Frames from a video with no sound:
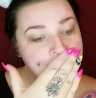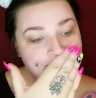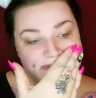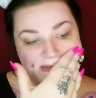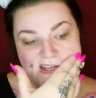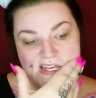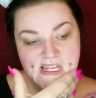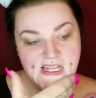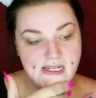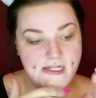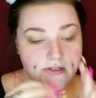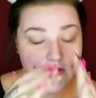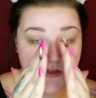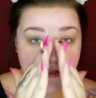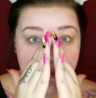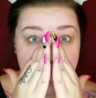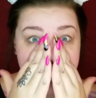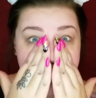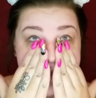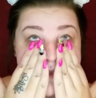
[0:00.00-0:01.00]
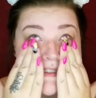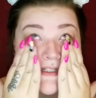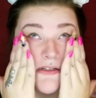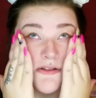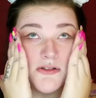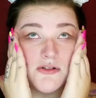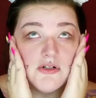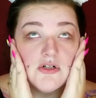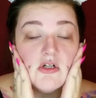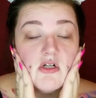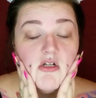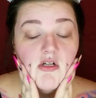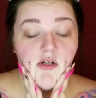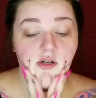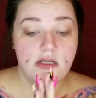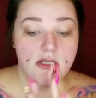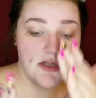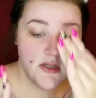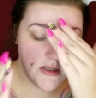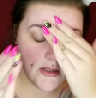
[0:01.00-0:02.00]
and just doesn't look good
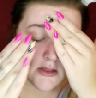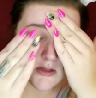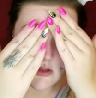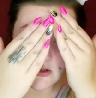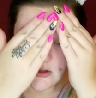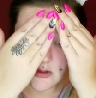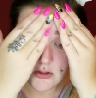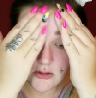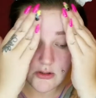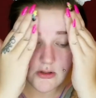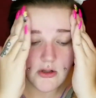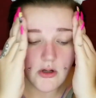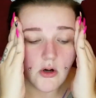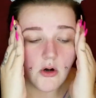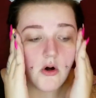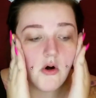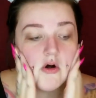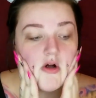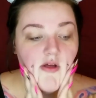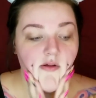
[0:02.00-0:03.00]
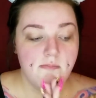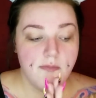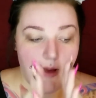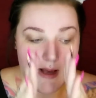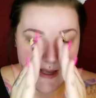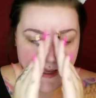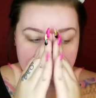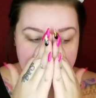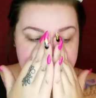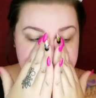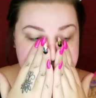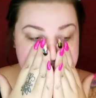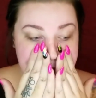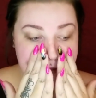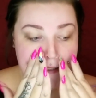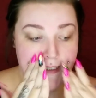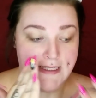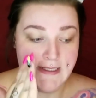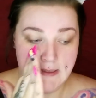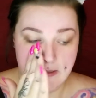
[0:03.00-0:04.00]
on my
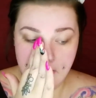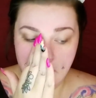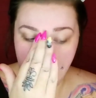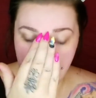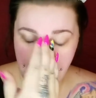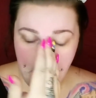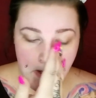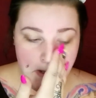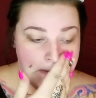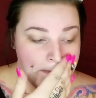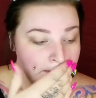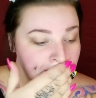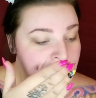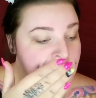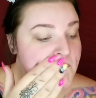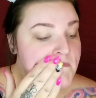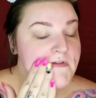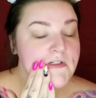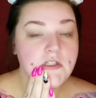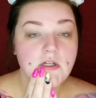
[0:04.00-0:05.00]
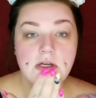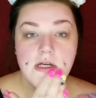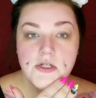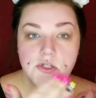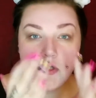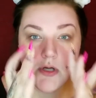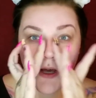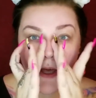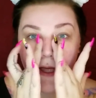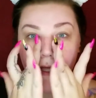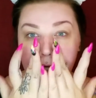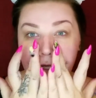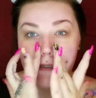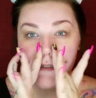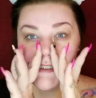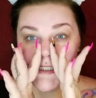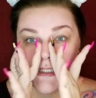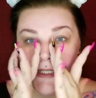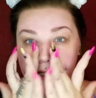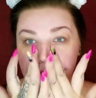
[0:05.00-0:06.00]
skin. So I try to
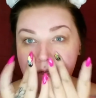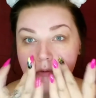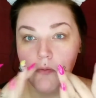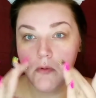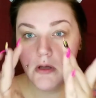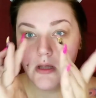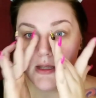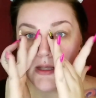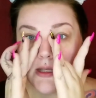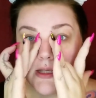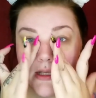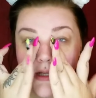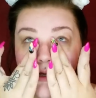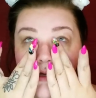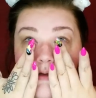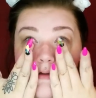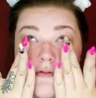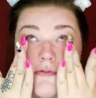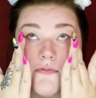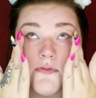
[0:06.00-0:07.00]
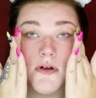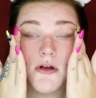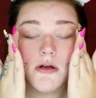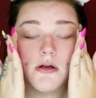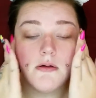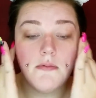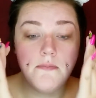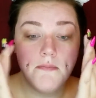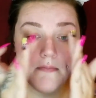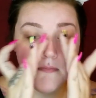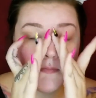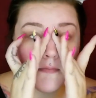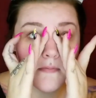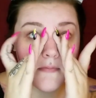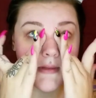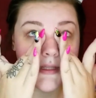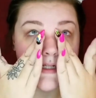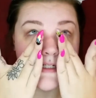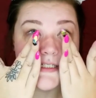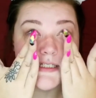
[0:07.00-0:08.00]
stay away from
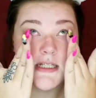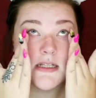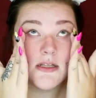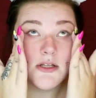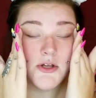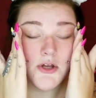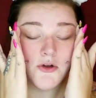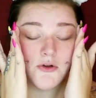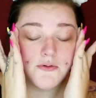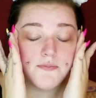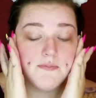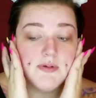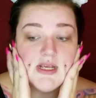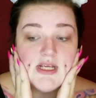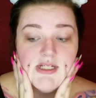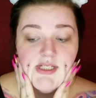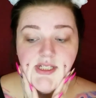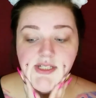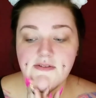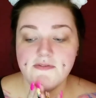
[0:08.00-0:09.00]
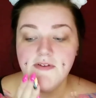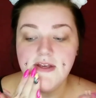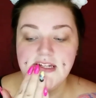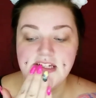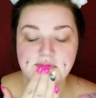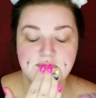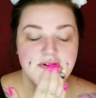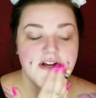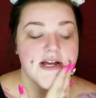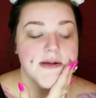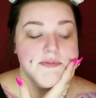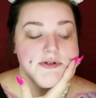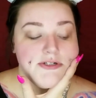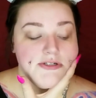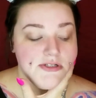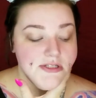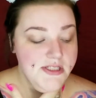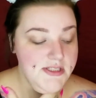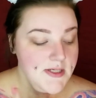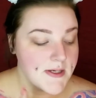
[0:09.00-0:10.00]
like silicone based face
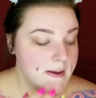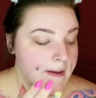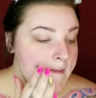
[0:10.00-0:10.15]
primers.